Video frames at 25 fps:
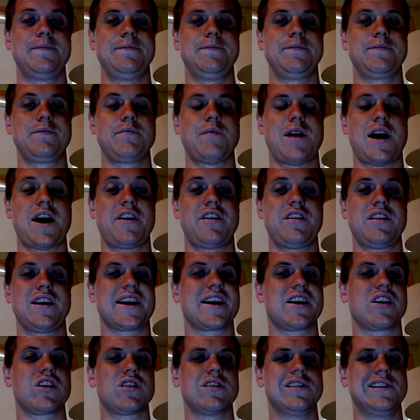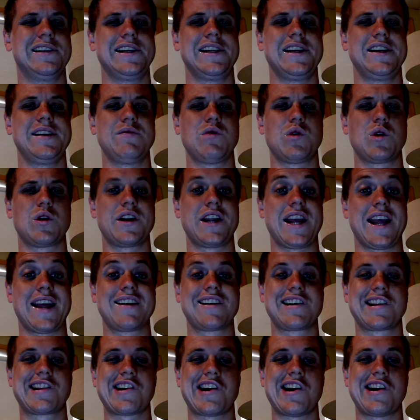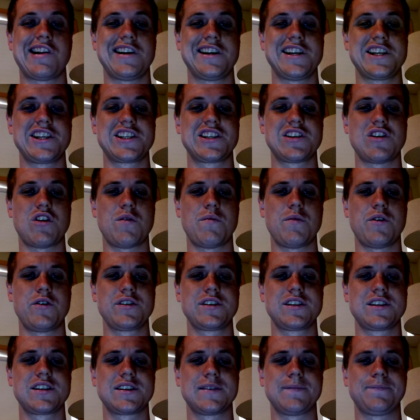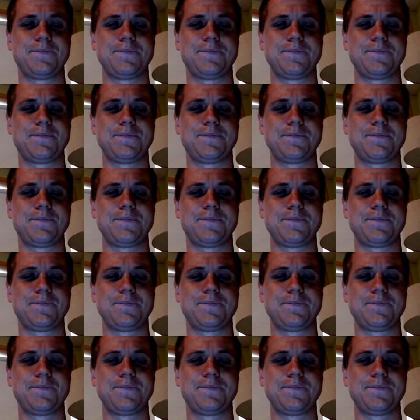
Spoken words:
model, like early, more Neanderthalish almost,